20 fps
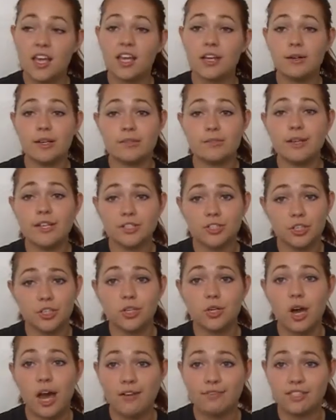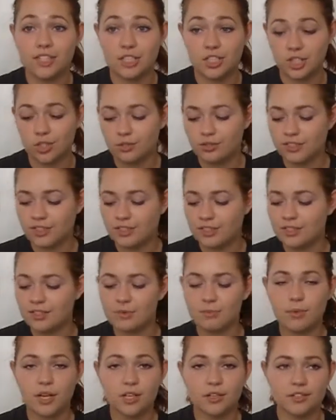Anyways, make sure you have tissues because it's
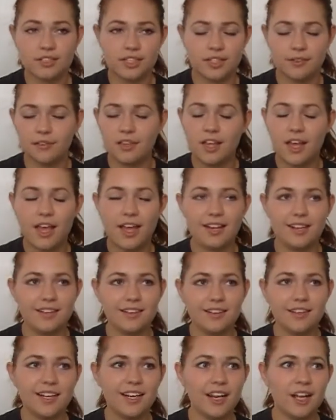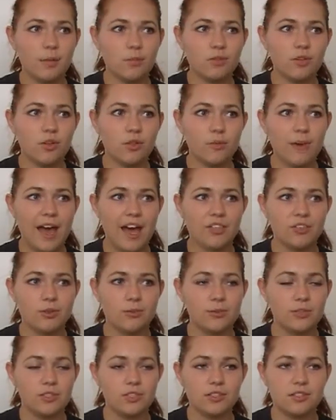embarrassing, and getting up to go to the bathroom
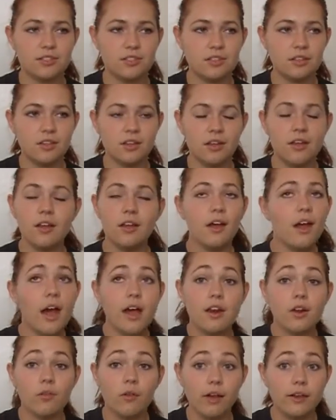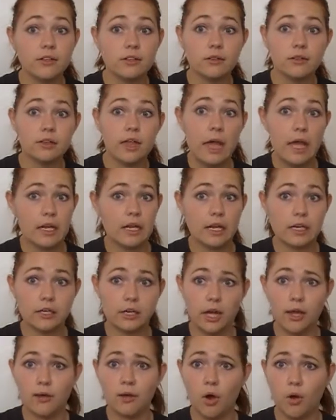is just, I don't like doing that.
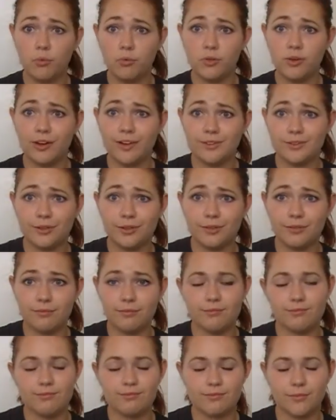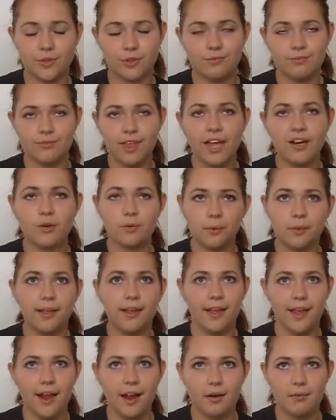I hope you guys don't. Well, I don't really
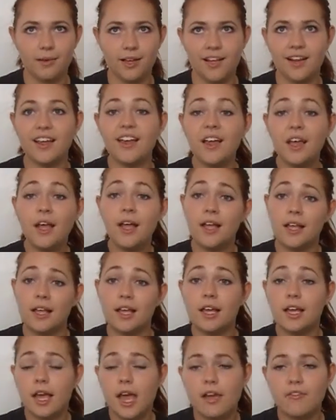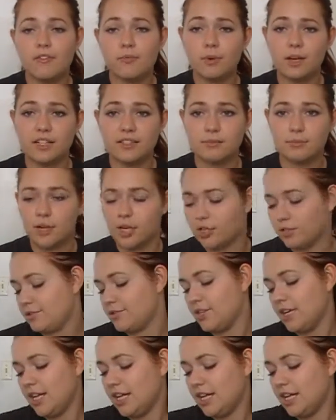care, but everybody's embarrassed.